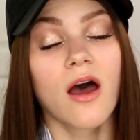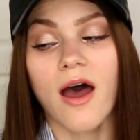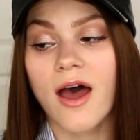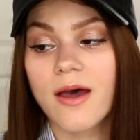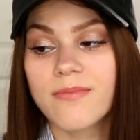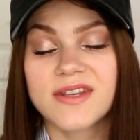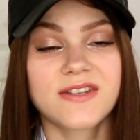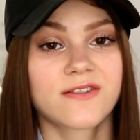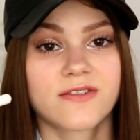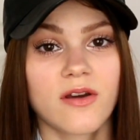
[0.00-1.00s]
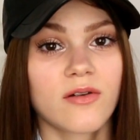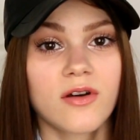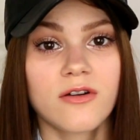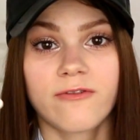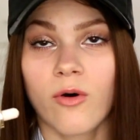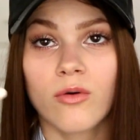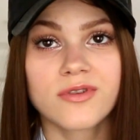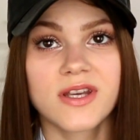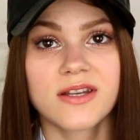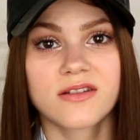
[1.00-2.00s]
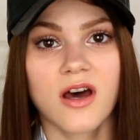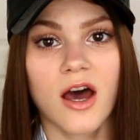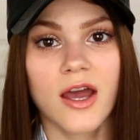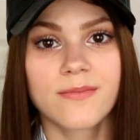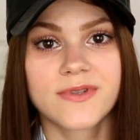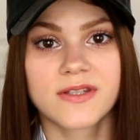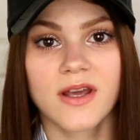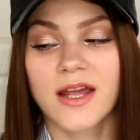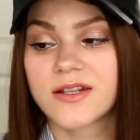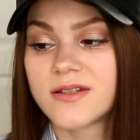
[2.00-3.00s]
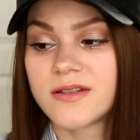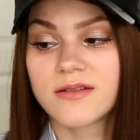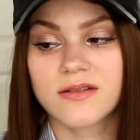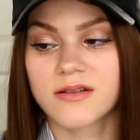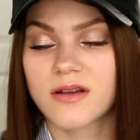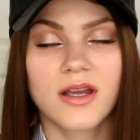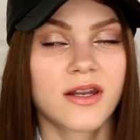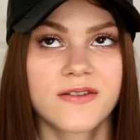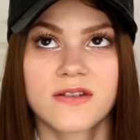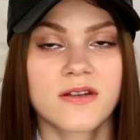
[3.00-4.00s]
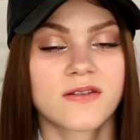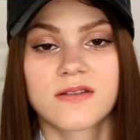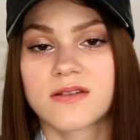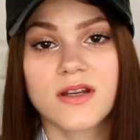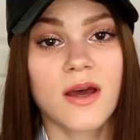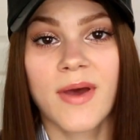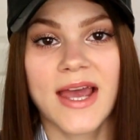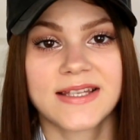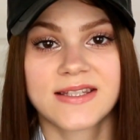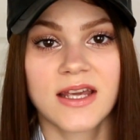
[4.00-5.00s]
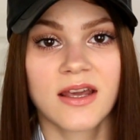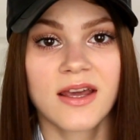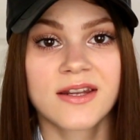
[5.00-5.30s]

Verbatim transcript: Um, this is so good for all skin types and it is just amazing.